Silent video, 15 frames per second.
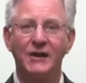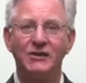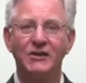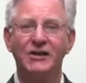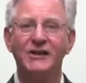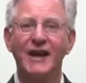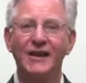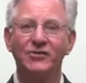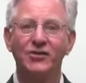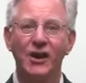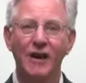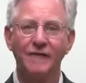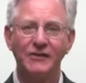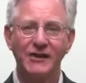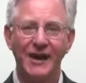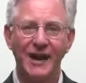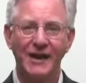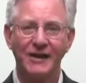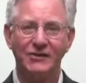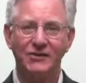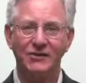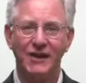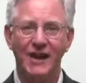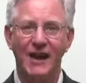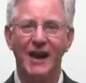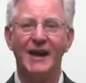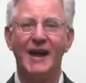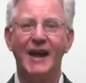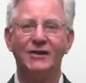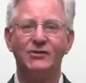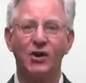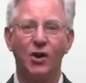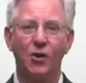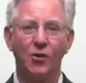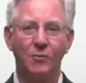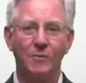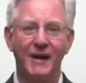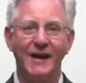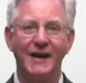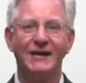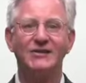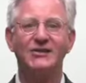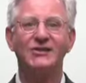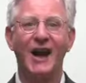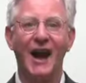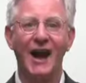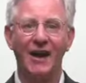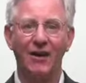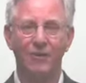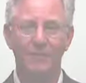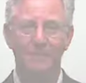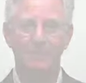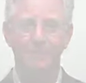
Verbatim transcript: she takes it off his hands and heads home in style.